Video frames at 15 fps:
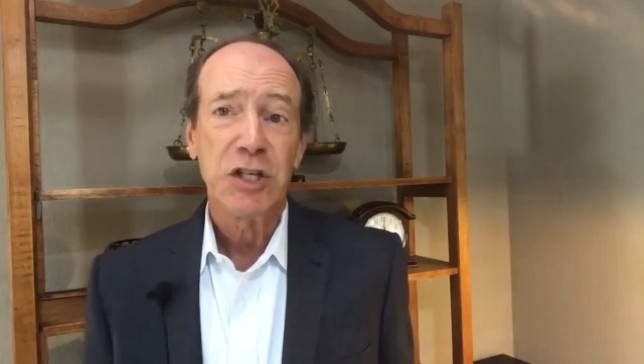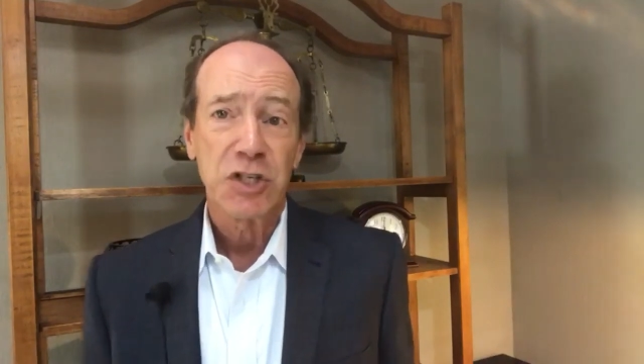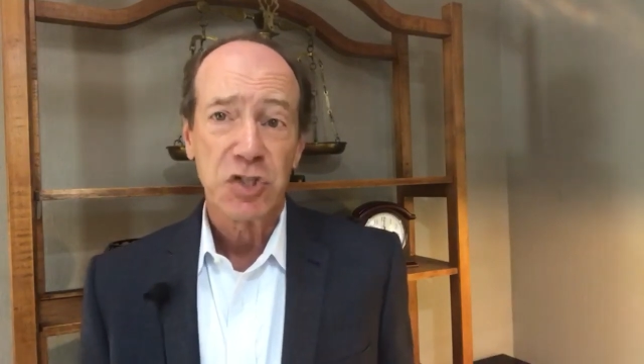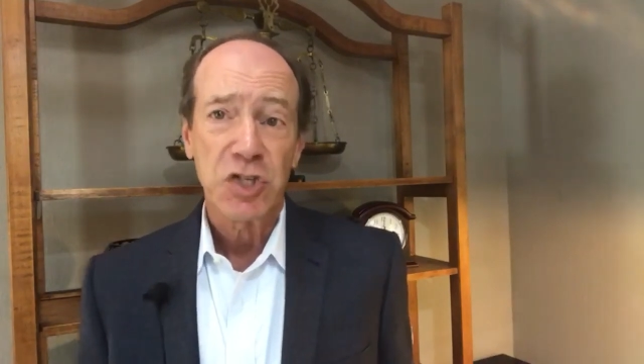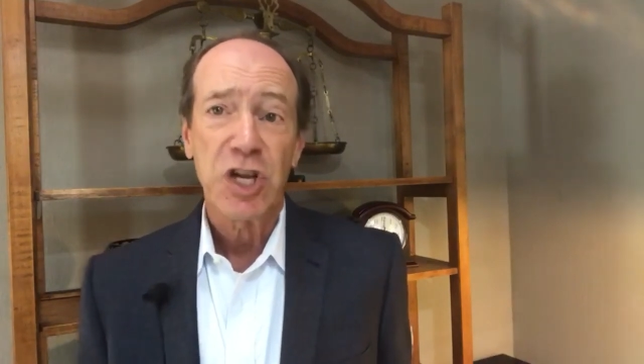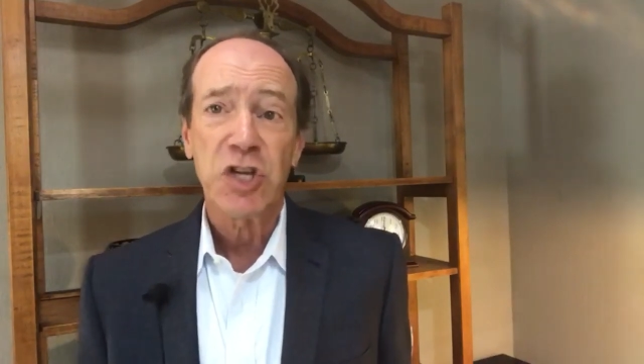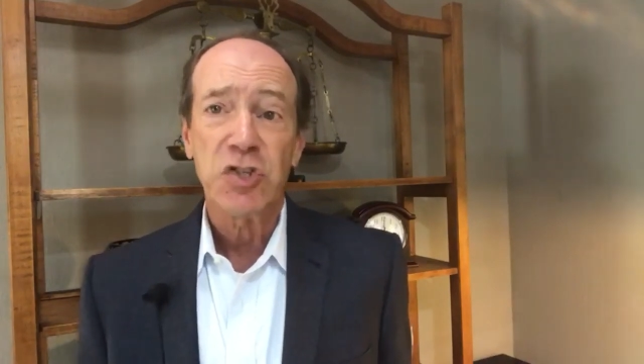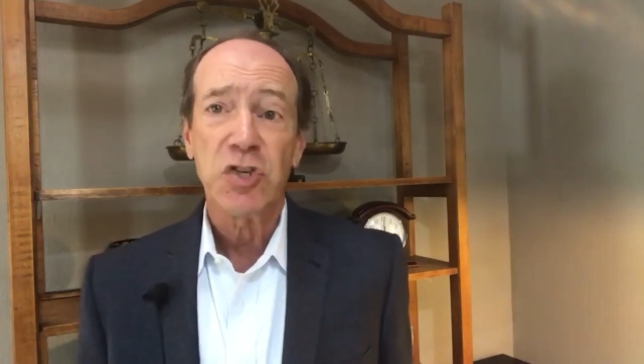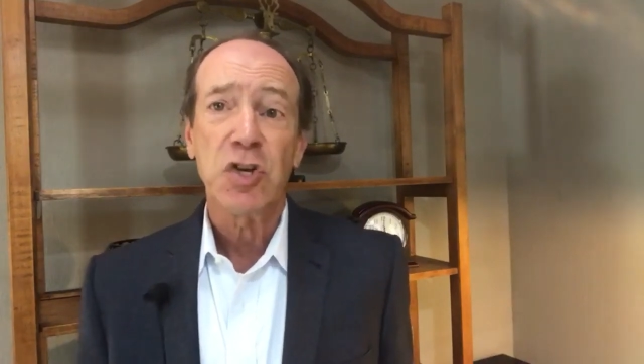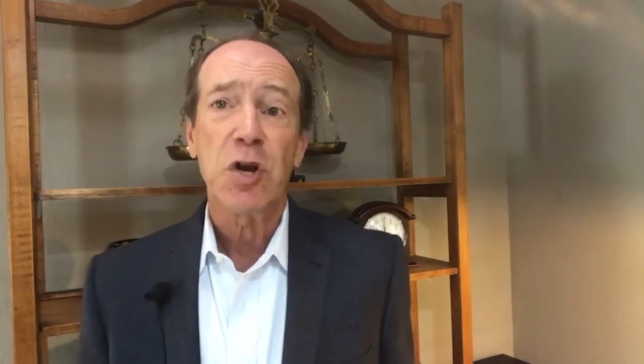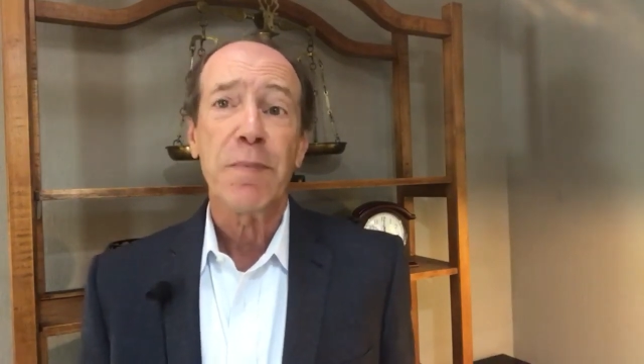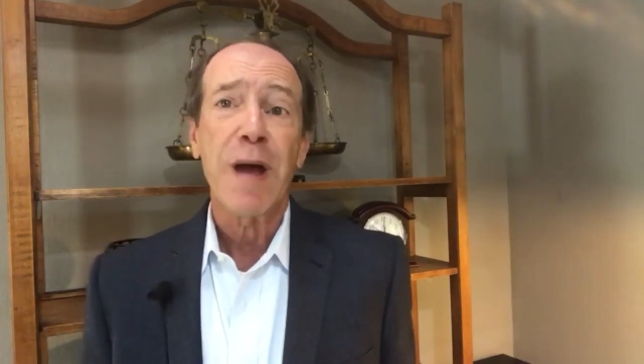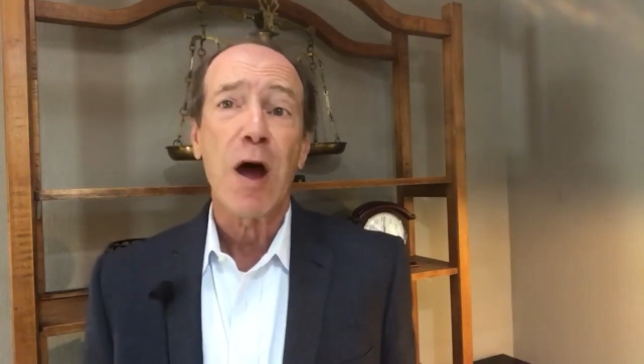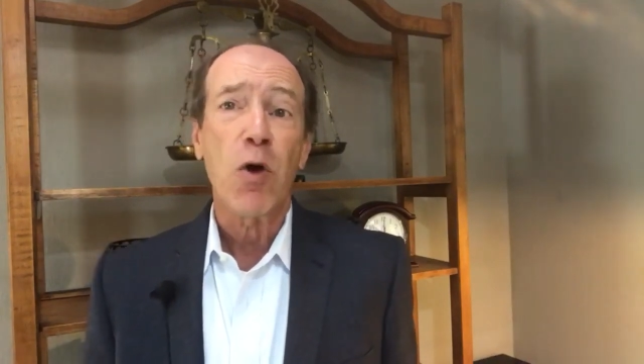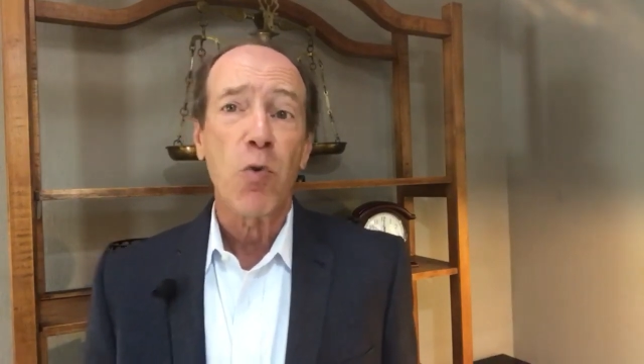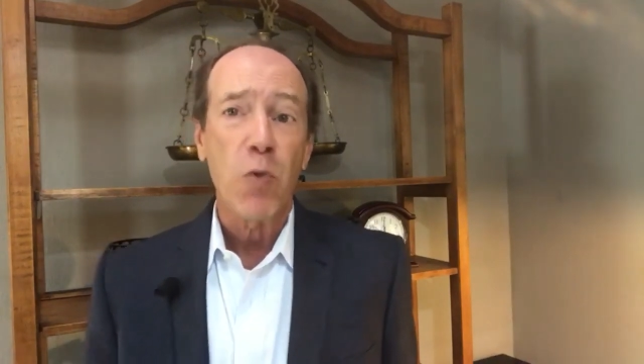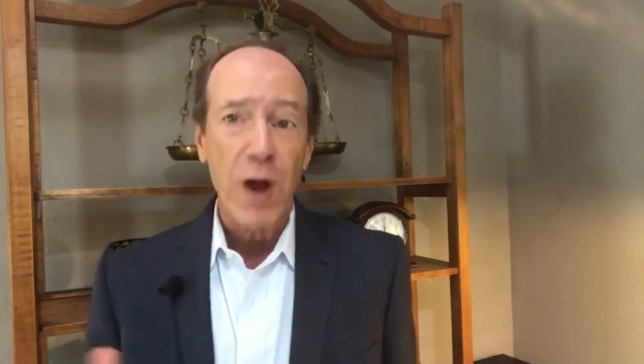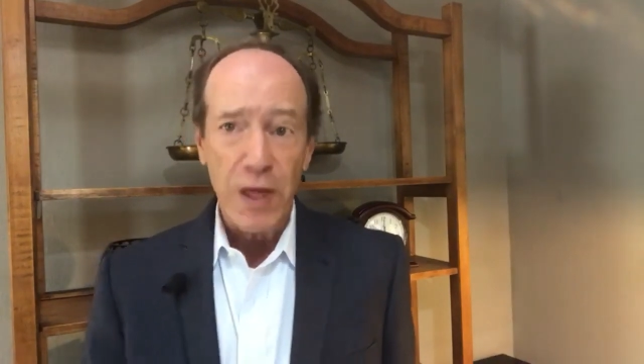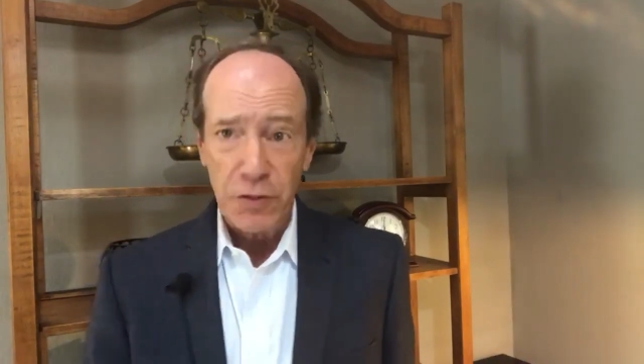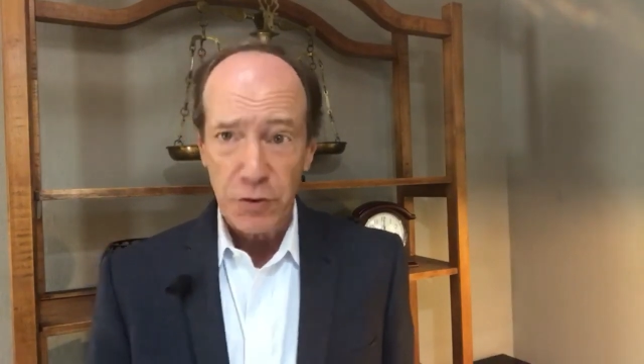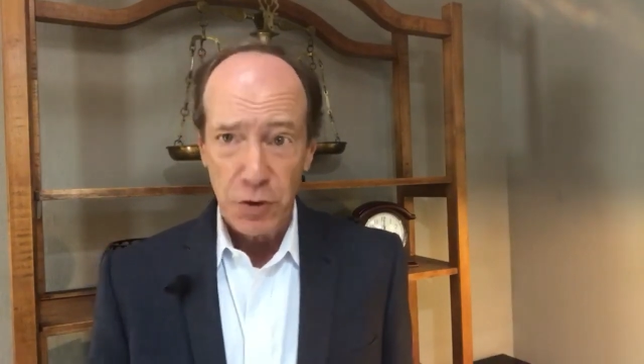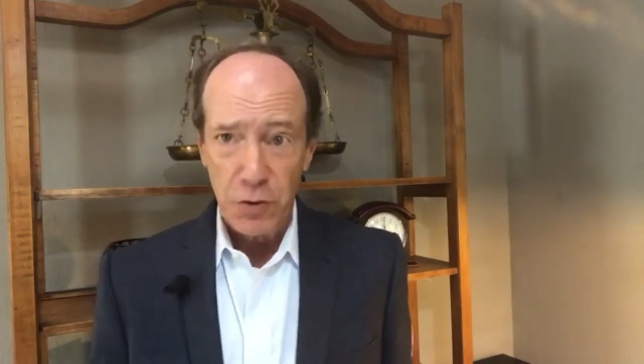decision about
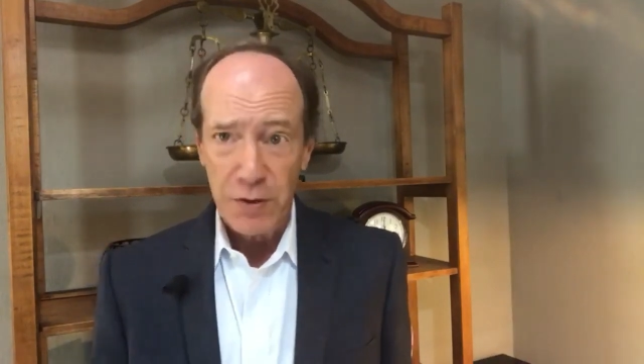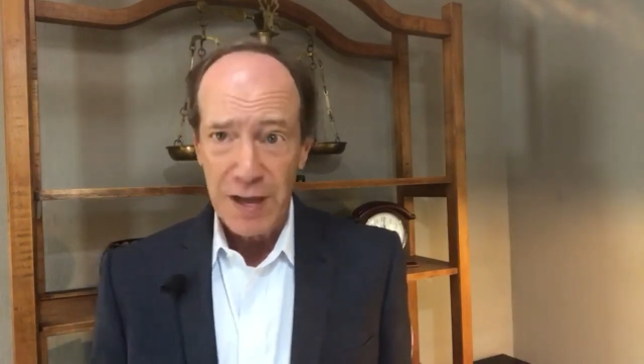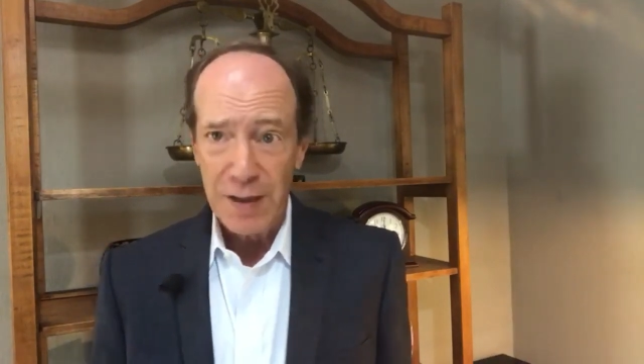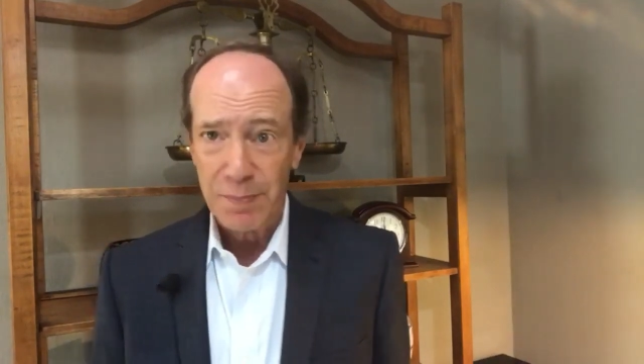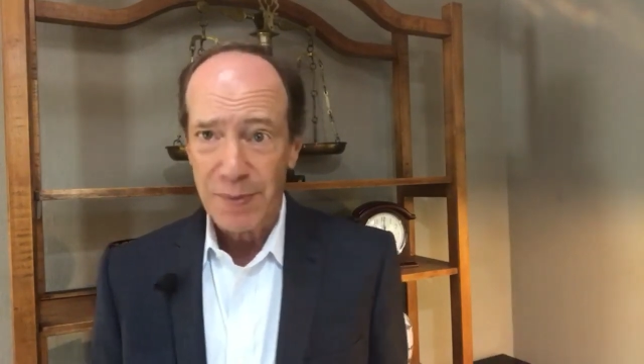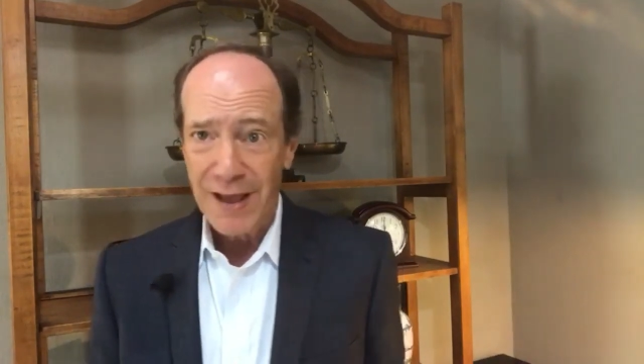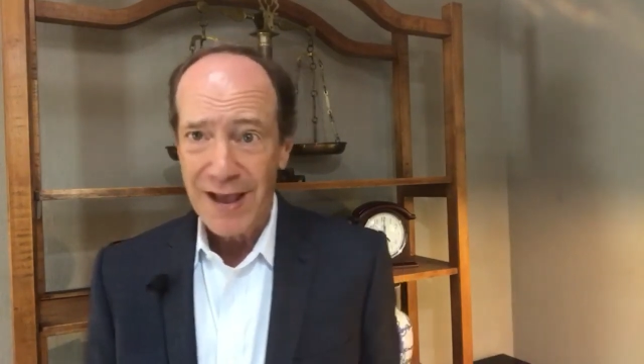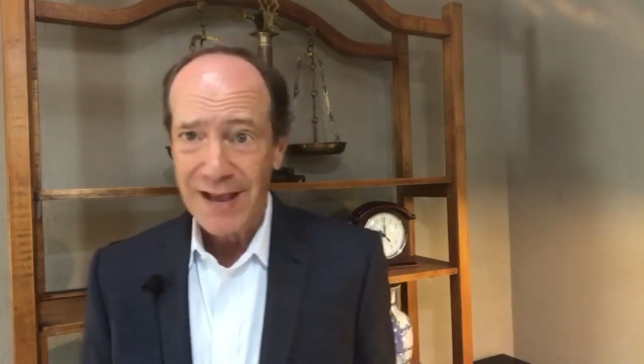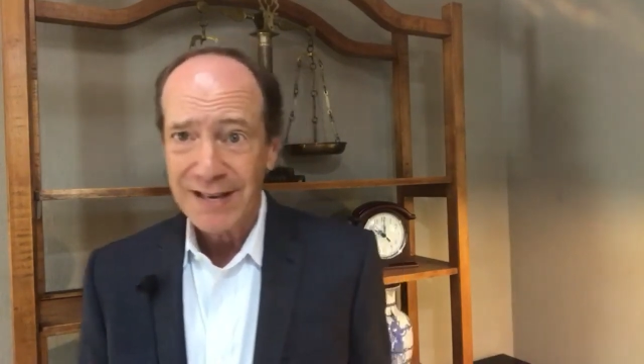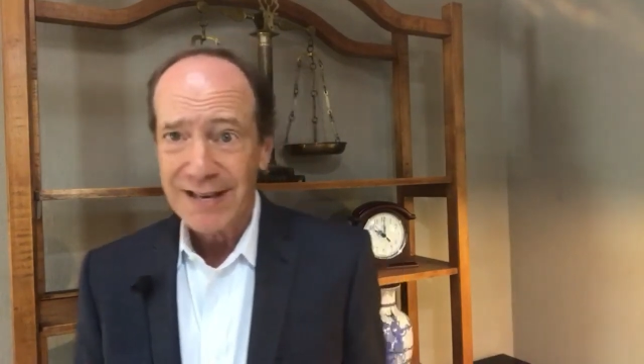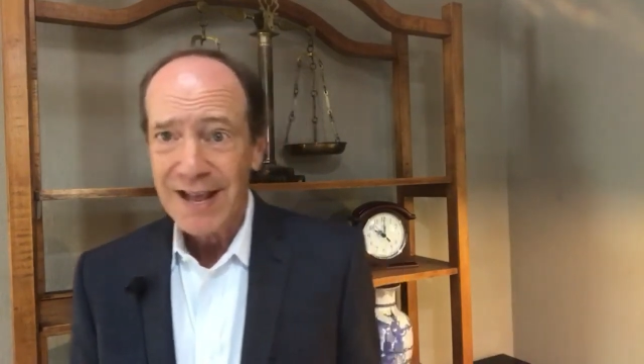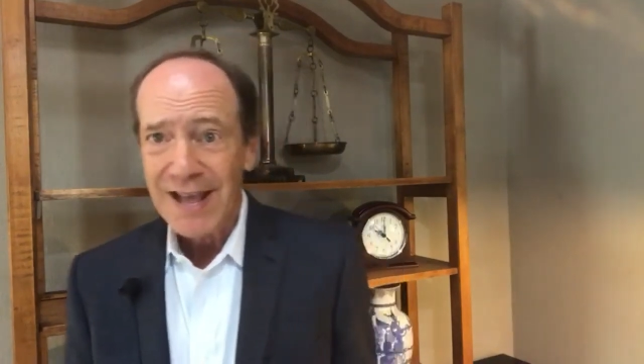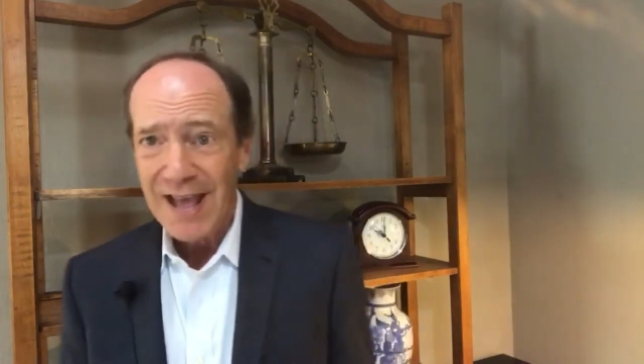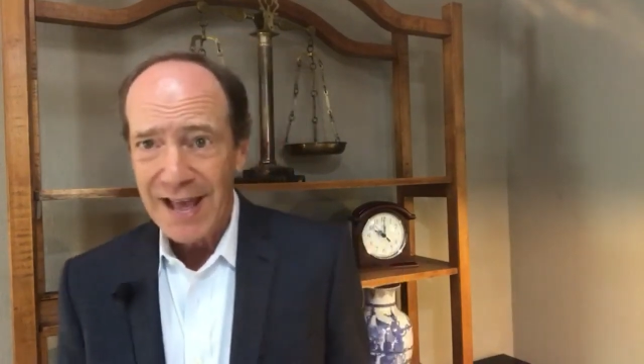whether you get paid